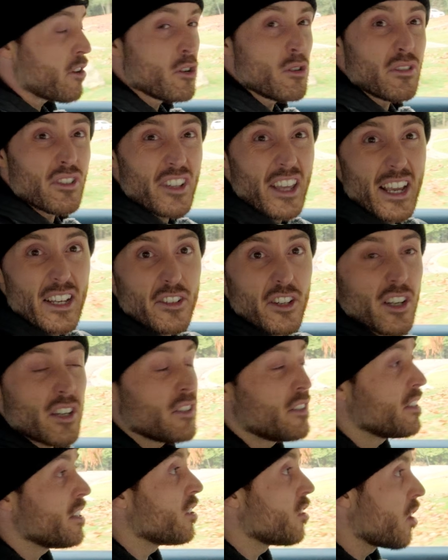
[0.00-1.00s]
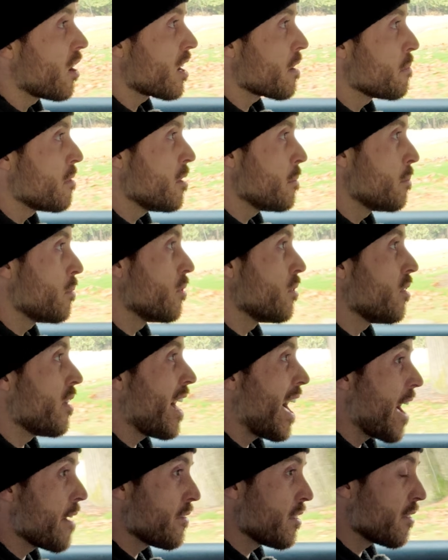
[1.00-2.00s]
use case I could see a lot of people
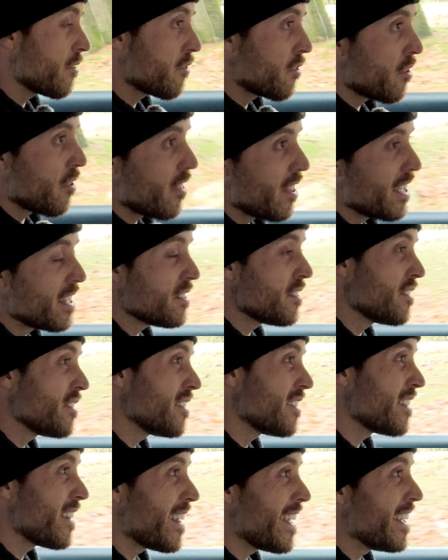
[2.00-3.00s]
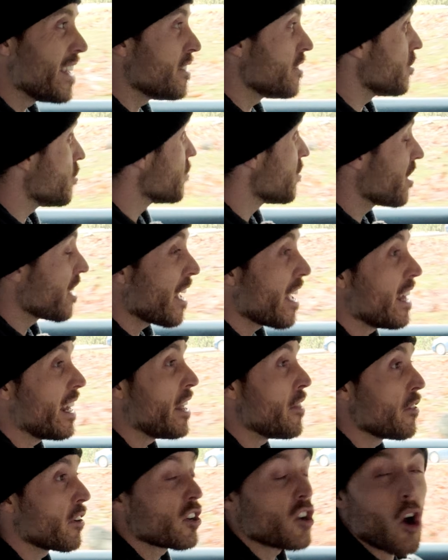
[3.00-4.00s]
having for this is using it
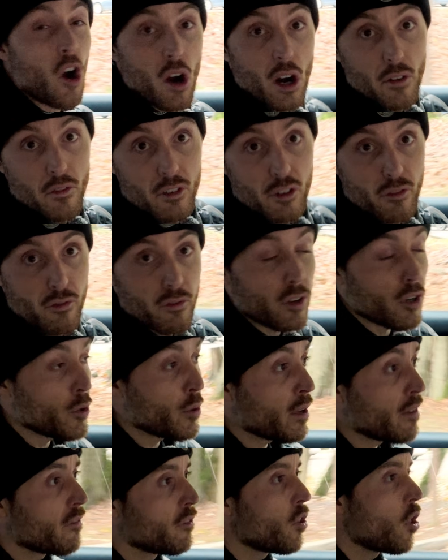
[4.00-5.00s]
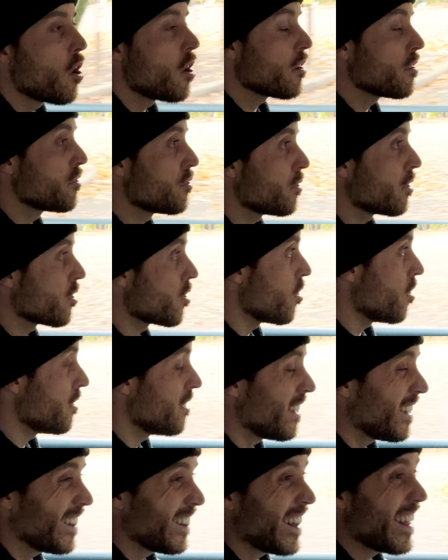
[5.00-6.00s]
in their car for doing vlog sort of
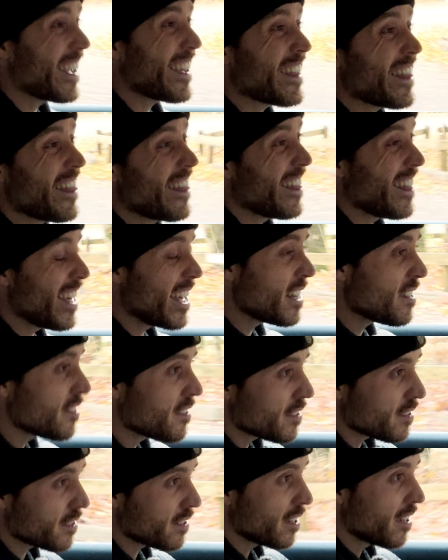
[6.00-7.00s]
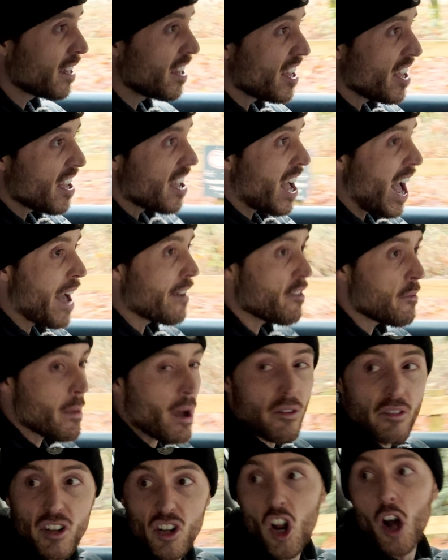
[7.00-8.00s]
content like this. I have it
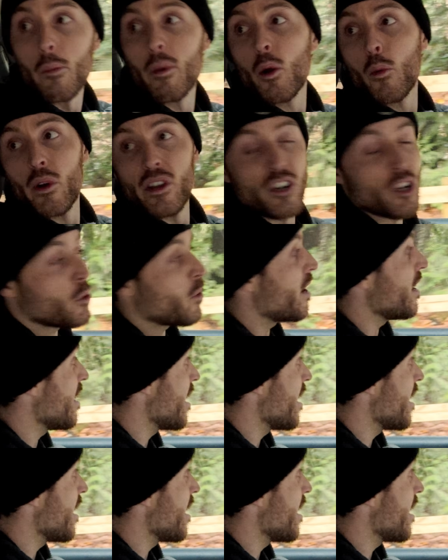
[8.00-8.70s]
mounted on my window right